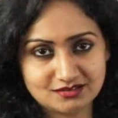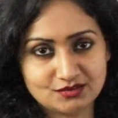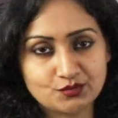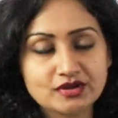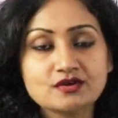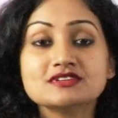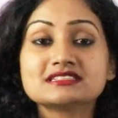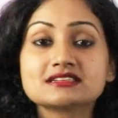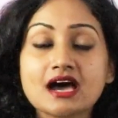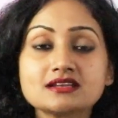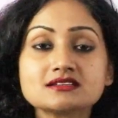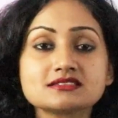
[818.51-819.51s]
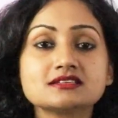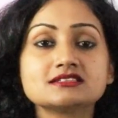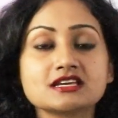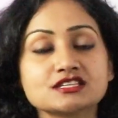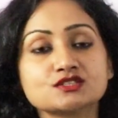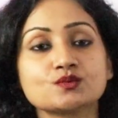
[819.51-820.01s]
Okay, we start a
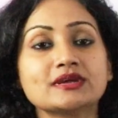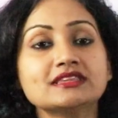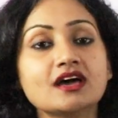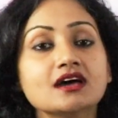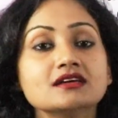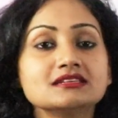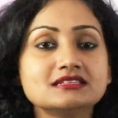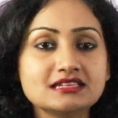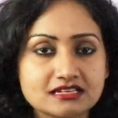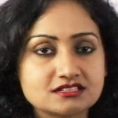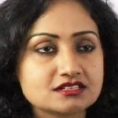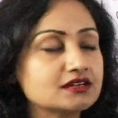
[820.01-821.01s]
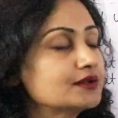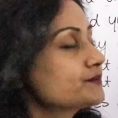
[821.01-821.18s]
sentence with did.